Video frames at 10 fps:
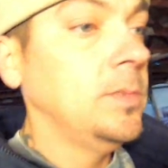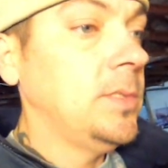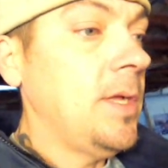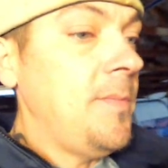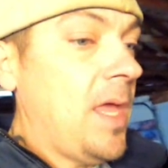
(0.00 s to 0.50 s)

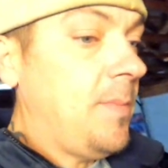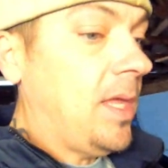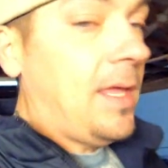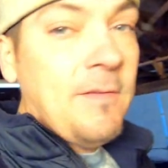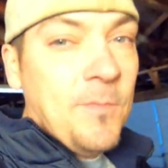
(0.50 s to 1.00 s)
to maybe
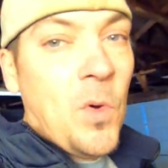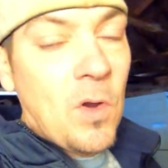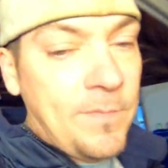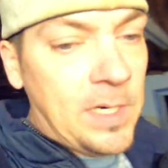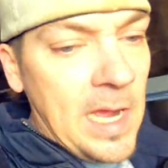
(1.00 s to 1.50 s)
give more
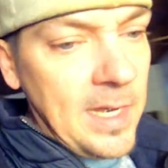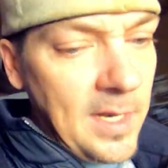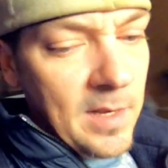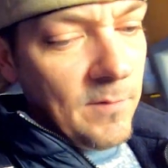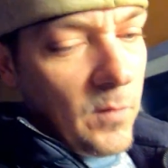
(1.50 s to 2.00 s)
of an
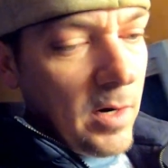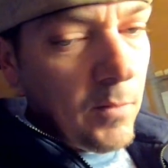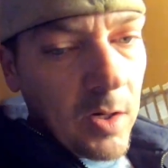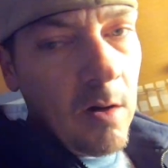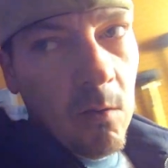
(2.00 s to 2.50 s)
idea of where
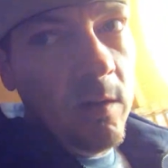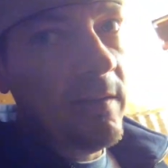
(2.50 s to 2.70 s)
we're going.